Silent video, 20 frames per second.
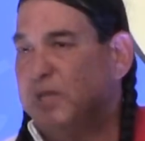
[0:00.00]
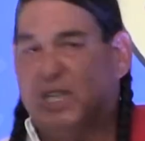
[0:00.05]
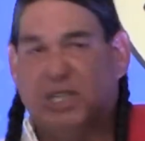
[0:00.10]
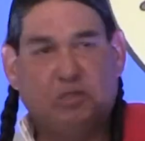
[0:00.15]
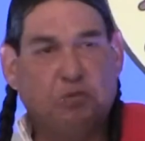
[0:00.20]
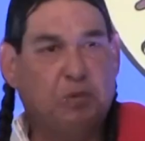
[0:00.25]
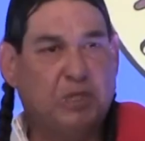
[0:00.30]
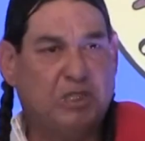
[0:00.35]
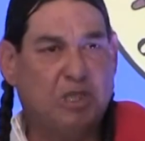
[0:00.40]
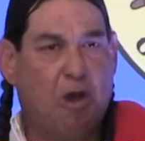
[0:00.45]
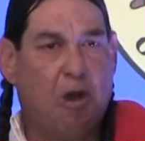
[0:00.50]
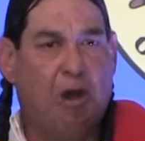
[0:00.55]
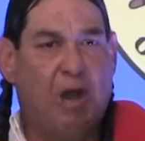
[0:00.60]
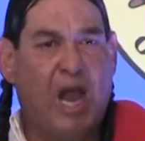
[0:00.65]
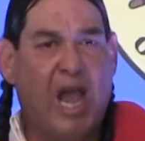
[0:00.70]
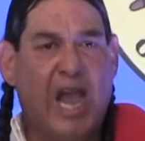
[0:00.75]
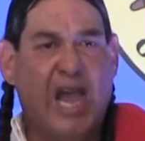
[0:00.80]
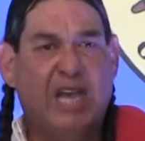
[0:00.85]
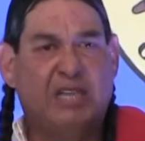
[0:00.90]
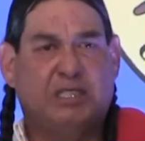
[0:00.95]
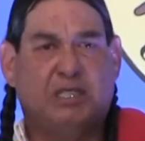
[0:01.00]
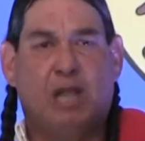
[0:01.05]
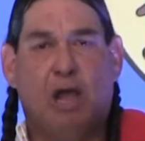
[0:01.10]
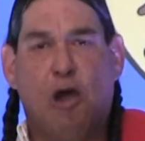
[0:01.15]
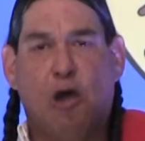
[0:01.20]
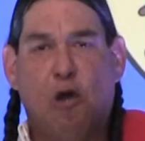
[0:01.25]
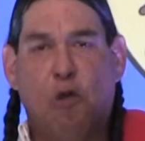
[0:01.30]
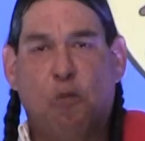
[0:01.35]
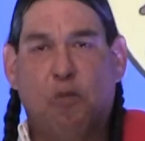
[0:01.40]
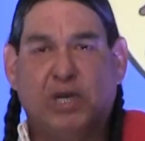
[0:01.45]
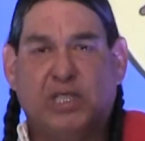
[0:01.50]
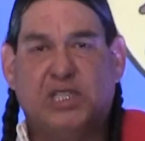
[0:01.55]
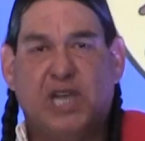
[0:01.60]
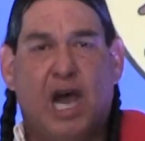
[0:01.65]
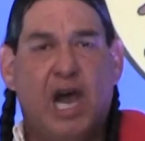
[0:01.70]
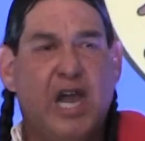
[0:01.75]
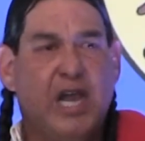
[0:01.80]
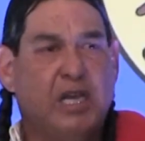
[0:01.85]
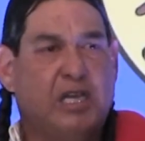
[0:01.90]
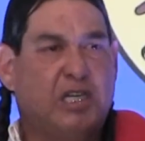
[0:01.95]
This was our last home.
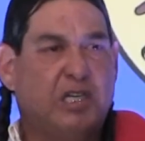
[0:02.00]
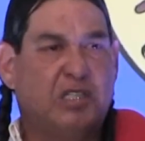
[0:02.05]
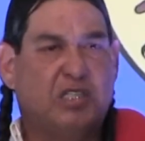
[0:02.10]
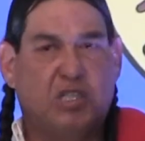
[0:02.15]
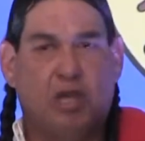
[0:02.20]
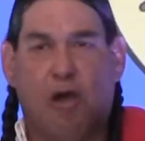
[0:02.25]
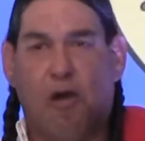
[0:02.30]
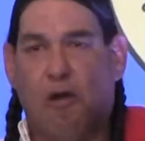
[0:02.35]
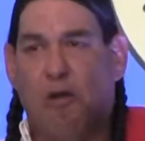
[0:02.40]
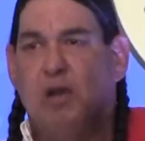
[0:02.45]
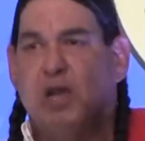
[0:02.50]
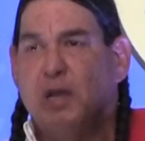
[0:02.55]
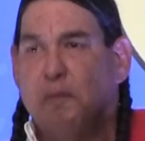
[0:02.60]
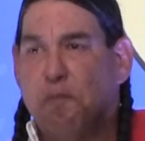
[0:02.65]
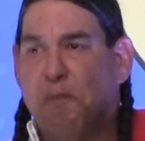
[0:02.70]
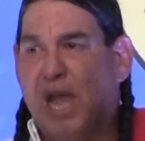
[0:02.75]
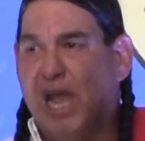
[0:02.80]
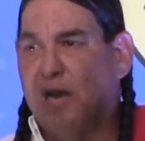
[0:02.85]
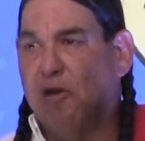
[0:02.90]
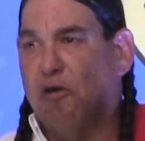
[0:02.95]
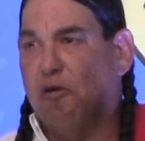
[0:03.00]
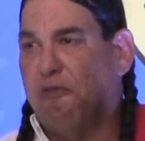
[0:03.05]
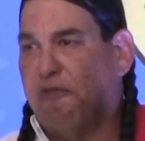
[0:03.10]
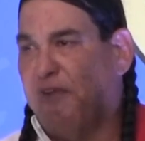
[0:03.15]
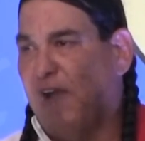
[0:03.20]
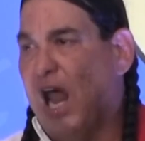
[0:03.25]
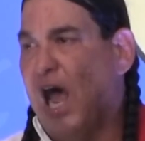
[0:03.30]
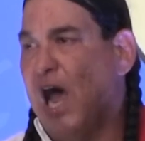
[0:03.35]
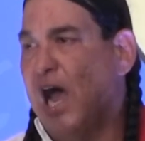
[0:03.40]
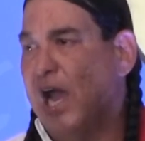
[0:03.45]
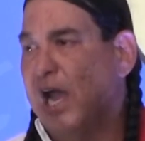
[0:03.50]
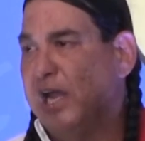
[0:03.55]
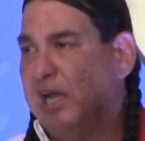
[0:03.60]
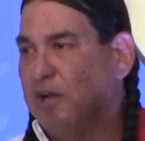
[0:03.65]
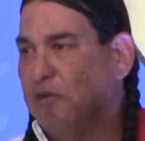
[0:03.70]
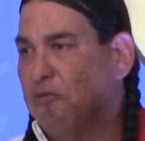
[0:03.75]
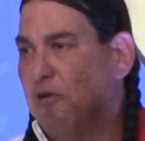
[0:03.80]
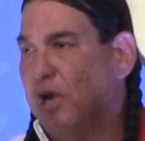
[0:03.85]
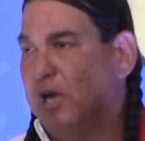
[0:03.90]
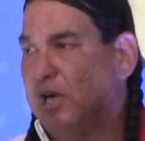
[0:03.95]
Watainka saw metal
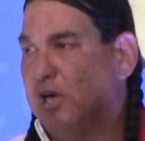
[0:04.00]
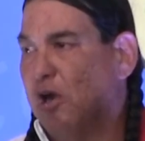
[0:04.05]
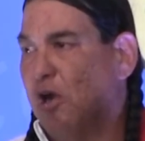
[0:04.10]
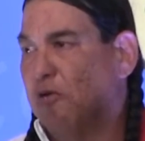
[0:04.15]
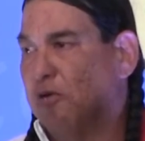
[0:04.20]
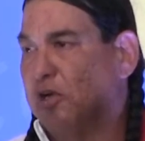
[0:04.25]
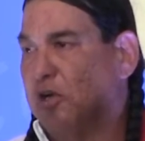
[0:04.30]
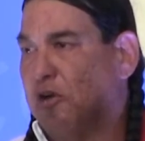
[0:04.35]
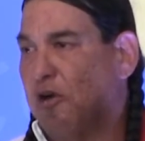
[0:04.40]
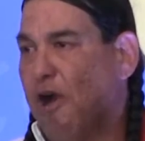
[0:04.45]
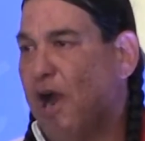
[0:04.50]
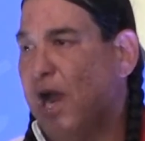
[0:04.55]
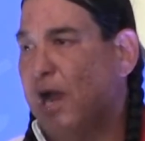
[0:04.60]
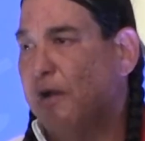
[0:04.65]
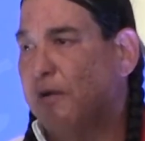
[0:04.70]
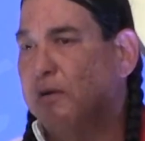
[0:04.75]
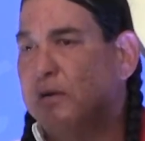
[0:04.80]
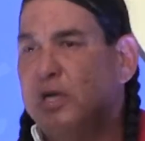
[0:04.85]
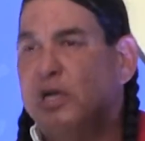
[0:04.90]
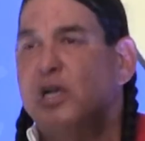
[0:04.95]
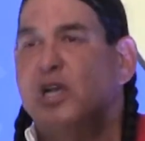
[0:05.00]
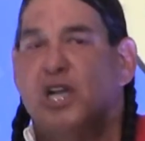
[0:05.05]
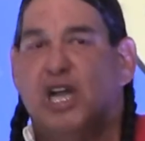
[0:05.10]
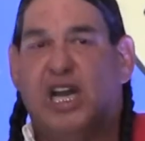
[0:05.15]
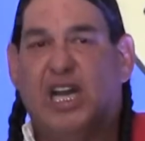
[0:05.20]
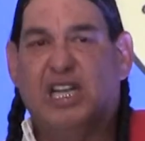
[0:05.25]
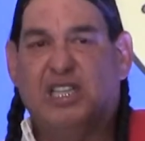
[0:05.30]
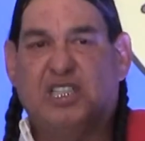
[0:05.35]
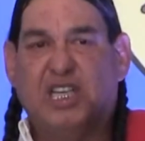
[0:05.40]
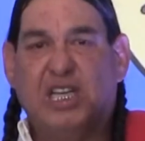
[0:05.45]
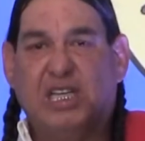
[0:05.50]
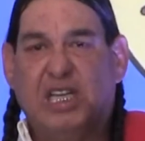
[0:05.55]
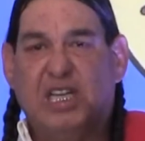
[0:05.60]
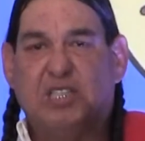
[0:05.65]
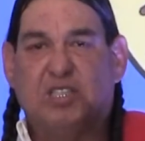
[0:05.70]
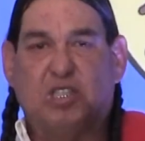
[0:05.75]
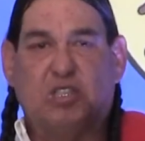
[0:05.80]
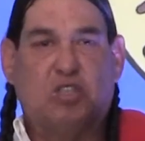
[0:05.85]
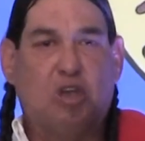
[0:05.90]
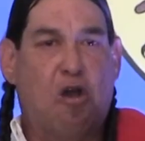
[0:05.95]
flying and running on the ground, and he said,
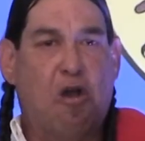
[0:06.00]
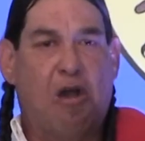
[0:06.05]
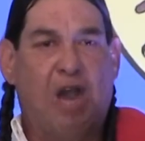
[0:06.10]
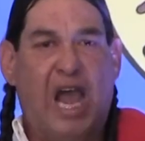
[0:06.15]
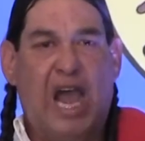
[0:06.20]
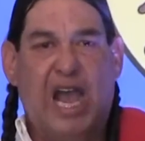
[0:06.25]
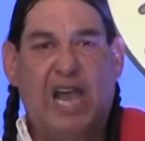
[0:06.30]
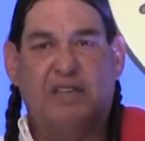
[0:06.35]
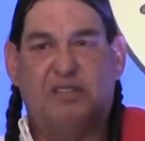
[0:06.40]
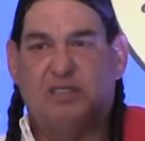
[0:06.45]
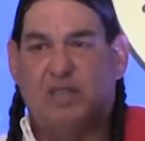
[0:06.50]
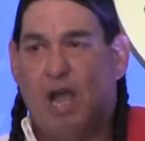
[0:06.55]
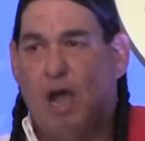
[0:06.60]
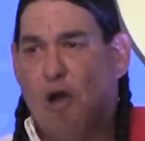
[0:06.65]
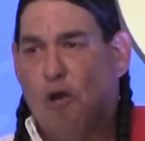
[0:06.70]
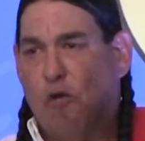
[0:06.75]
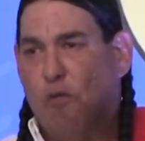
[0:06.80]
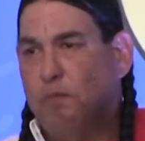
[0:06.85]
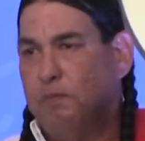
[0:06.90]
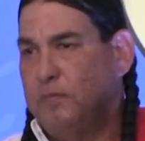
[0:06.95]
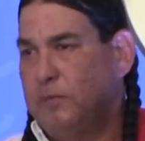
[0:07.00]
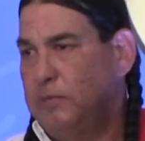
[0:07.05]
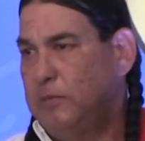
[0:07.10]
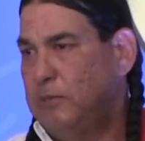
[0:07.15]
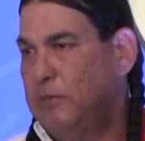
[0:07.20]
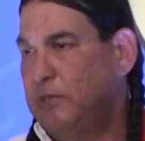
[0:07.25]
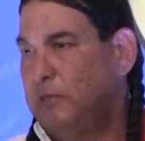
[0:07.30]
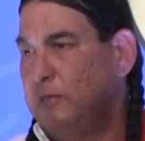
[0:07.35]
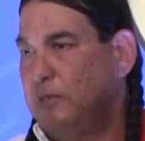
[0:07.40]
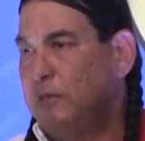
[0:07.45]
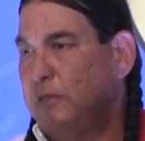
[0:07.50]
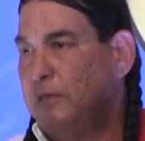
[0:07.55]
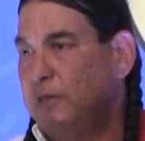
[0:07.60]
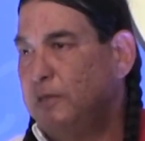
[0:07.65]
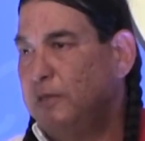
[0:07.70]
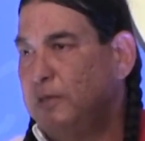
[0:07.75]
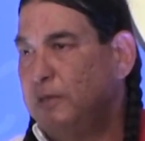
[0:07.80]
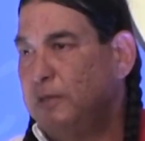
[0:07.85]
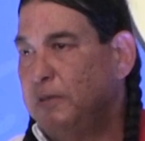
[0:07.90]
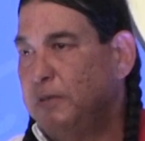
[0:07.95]
this is our last home.
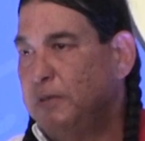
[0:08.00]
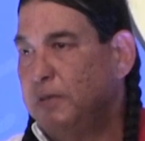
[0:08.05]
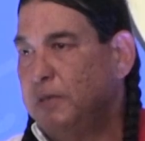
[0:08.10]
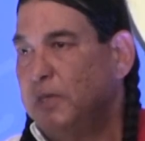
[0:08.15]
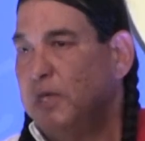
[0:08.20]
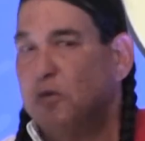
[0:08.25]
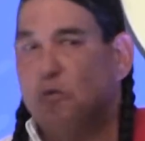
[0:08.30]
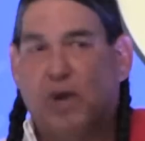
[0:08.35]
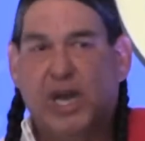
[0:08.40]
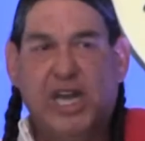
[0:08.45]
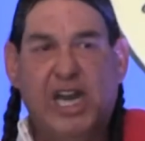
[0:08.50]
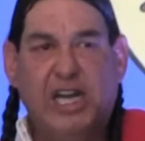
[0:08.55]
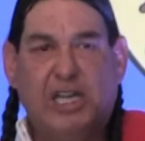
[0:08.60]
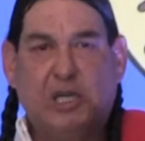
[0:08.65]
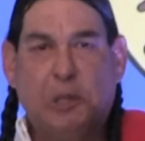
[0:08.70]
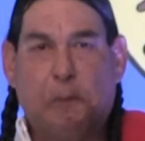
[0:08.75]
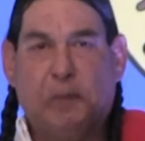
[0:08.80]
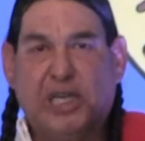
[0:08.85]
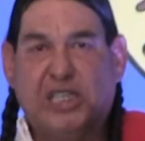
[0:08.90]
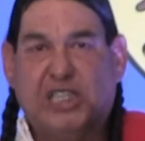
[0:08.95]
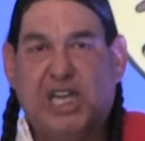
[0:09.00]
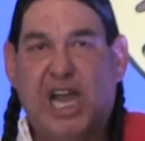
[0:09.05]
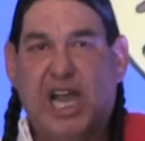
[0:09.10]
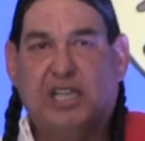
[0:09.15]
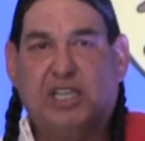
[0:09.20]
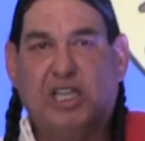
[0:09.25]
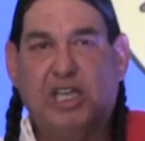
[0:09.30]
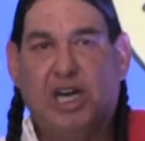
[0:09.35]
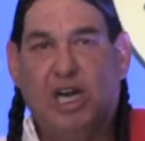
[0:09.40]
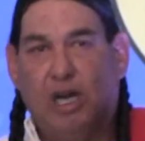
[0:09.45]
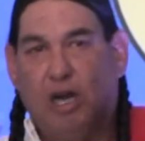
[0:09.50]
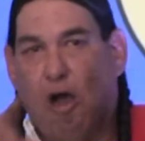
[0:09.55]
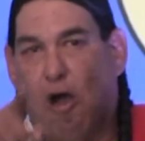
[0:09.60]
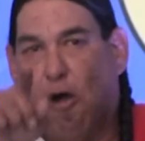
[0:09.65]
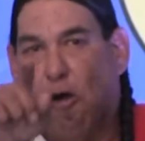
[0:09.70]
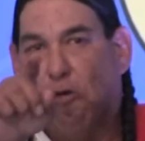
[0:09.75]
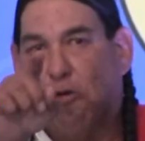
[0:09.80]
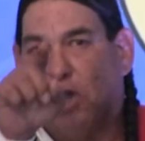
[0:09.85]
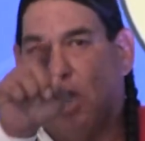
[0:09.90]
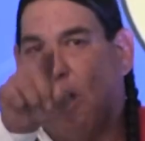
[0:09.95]
We need to protect it at
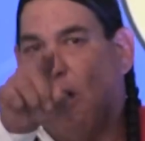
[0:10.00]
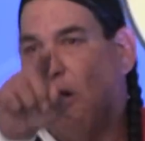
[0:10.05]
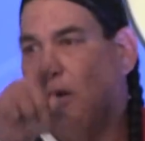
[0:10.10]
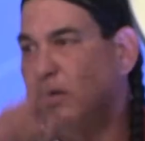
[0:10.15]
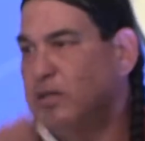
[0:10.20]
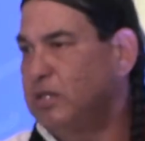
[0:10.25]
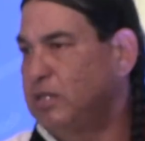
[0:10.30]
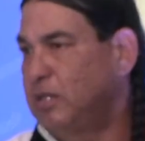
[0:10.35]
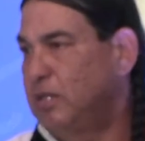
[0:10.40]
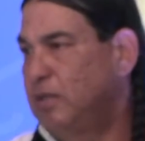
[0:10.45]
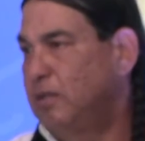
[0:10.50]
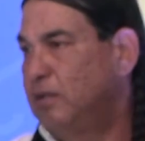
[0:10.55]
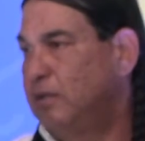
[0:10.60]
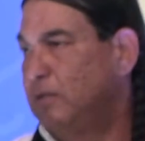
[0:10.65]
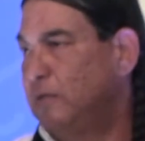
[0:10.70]
all costs.